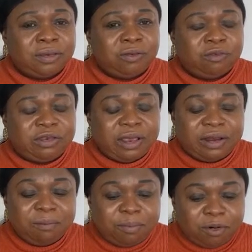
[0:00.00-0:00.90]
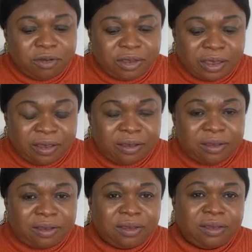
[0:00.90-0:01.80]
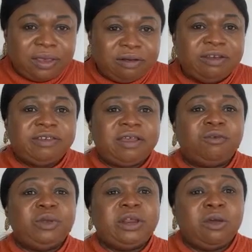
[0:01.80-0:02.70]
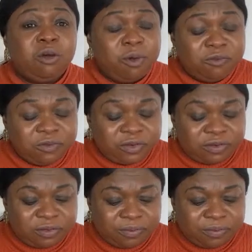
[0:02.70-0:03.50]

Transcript: with an employer registered with the Home Office.